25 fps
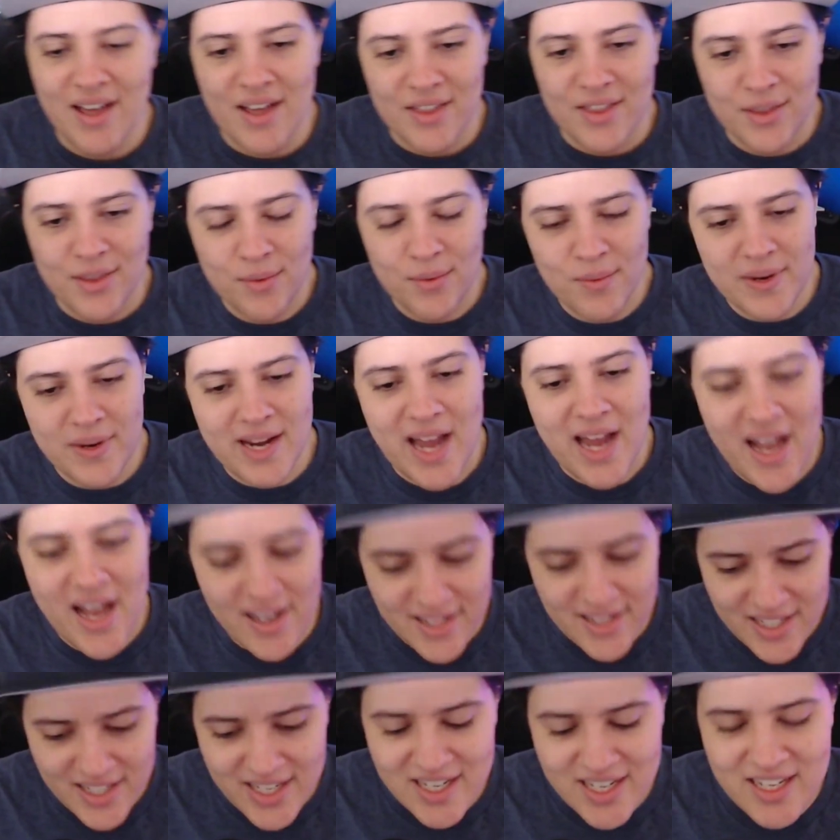the
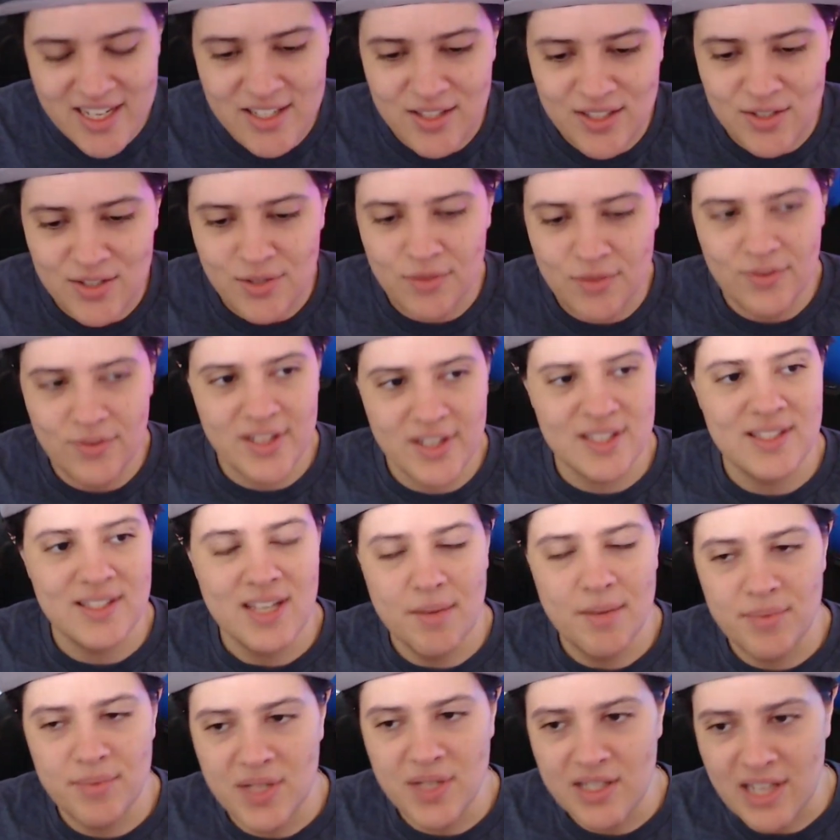reality is you've
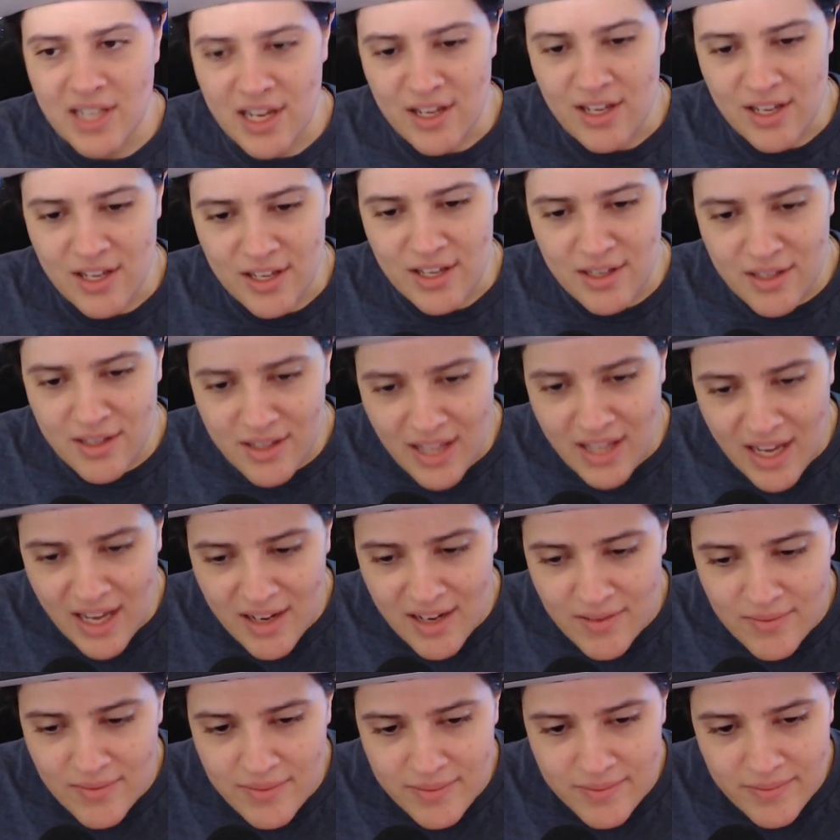accepted that that
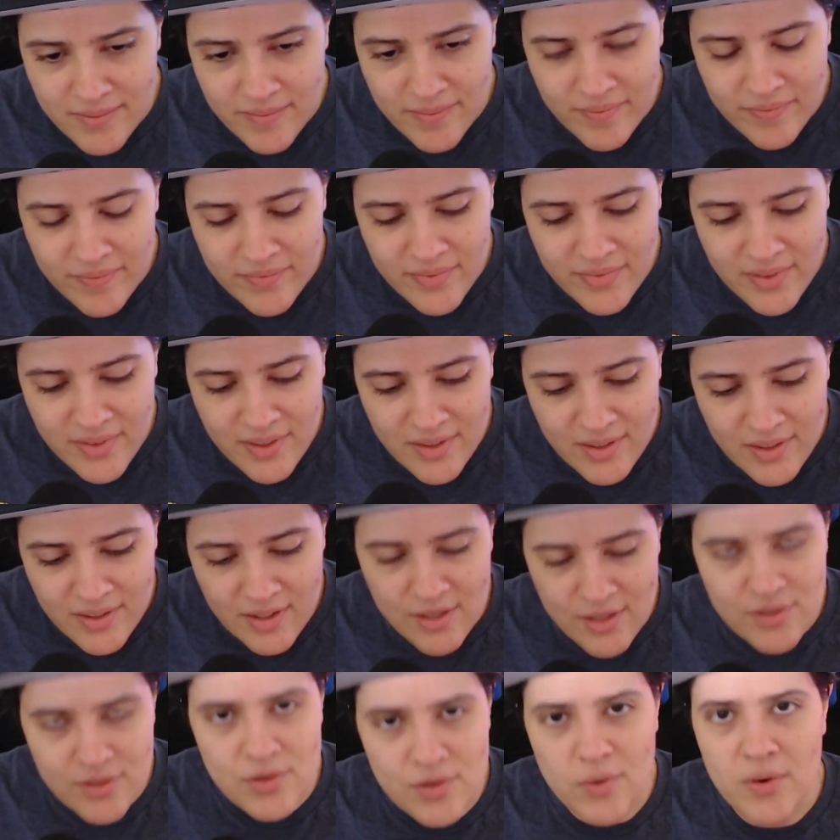
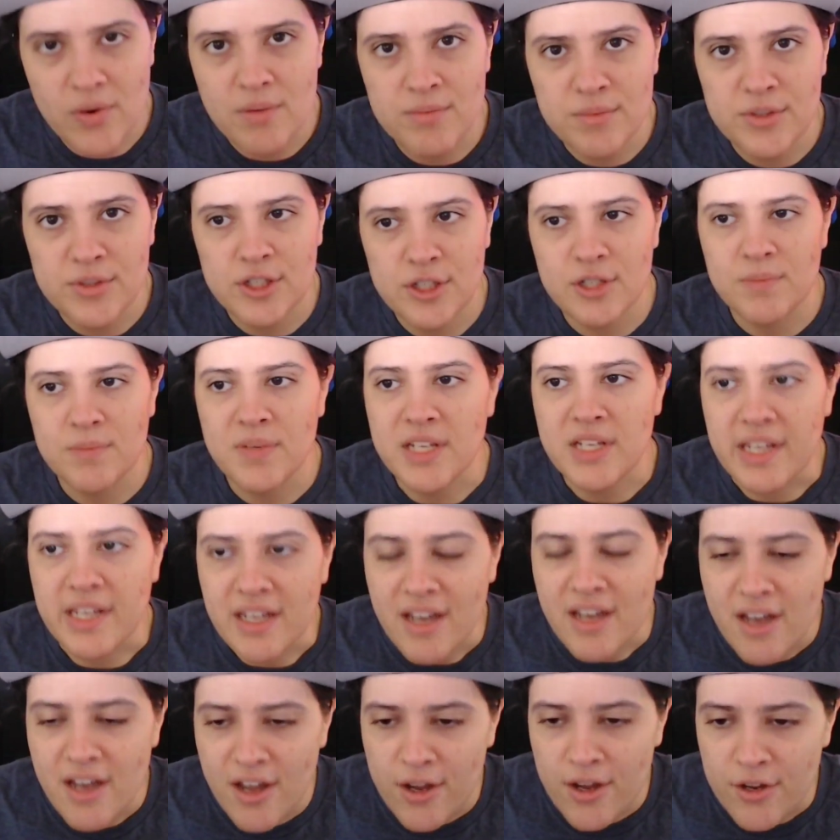the norm should
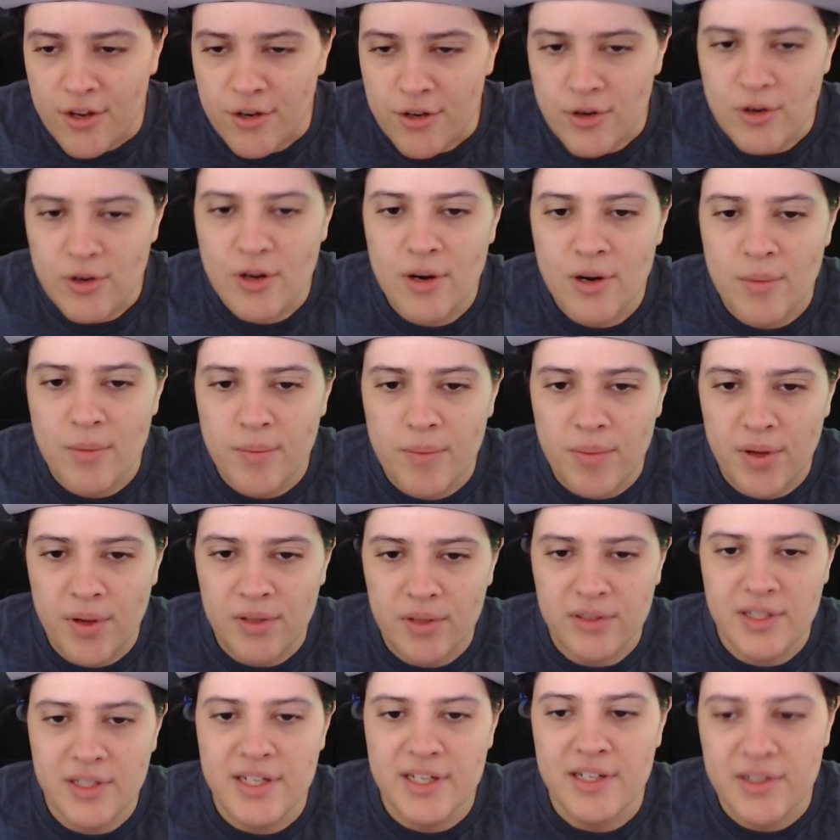be your
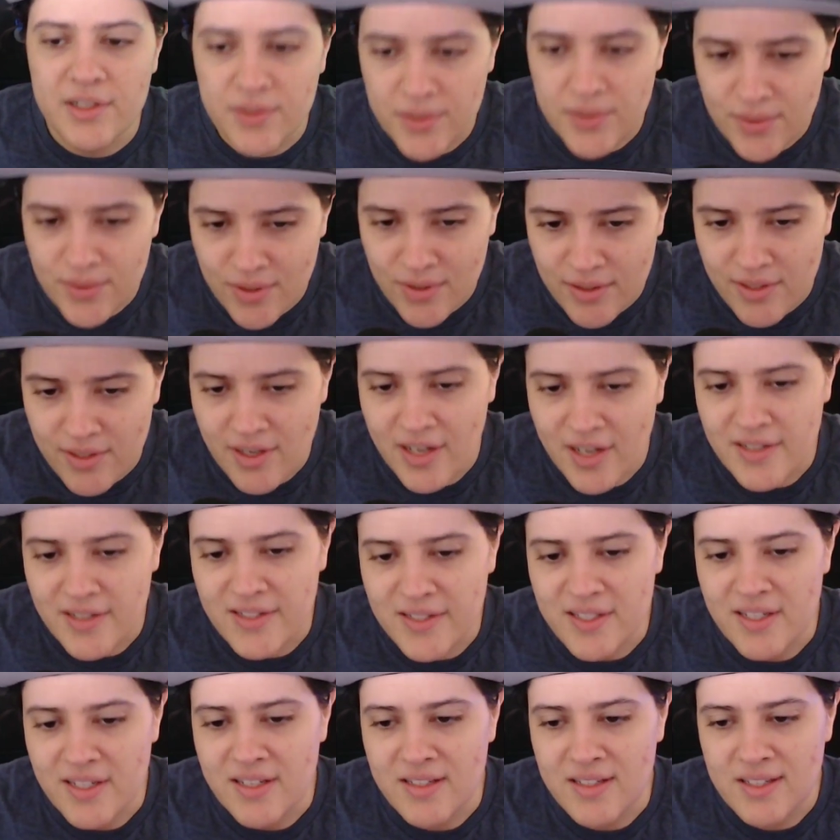political
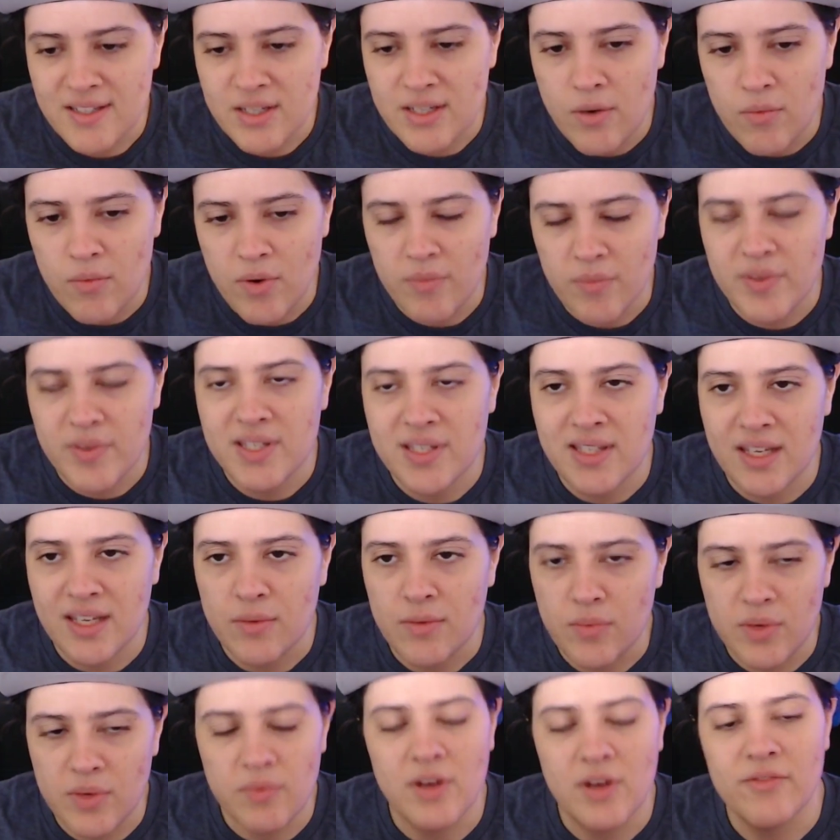nonsense when we
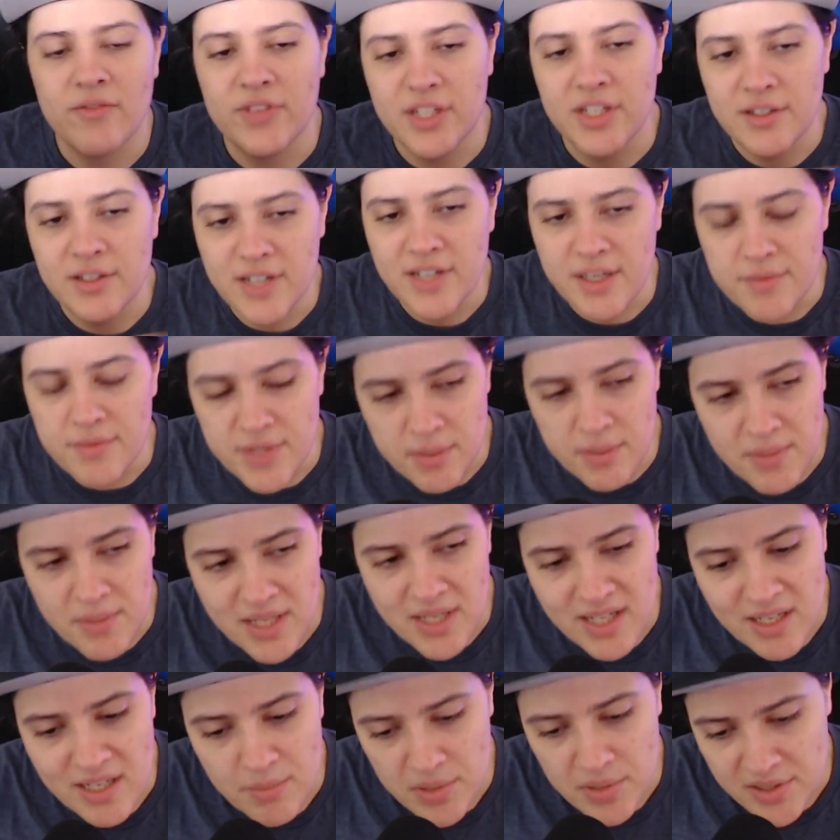said we want video games to
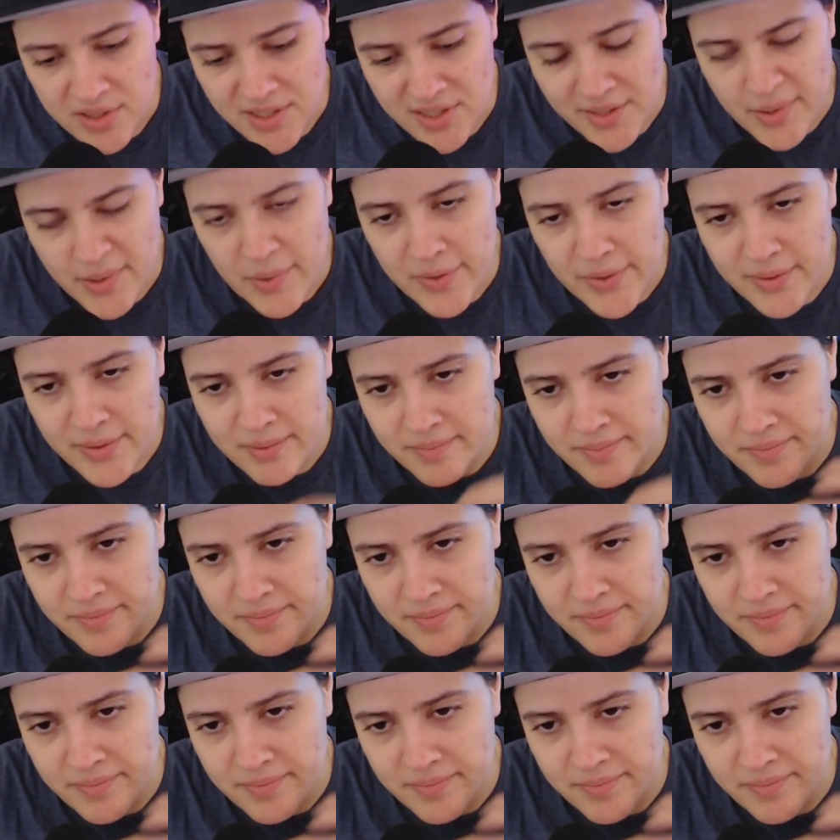be apolitical.